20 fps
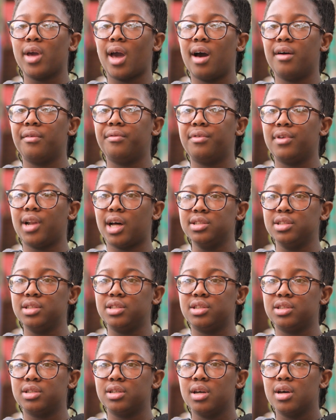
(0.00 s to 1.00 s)
we have
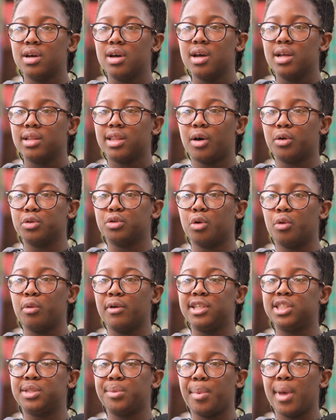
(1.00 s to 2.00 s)
lunch, there would
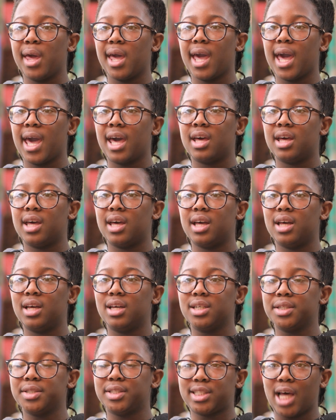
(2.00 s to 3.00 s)
always be
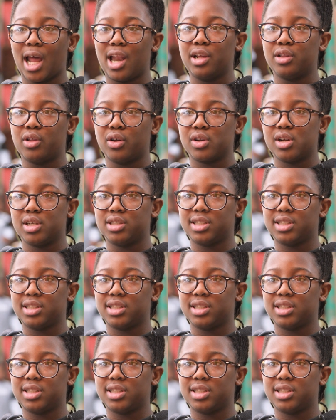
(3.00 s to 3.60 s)
a salad on the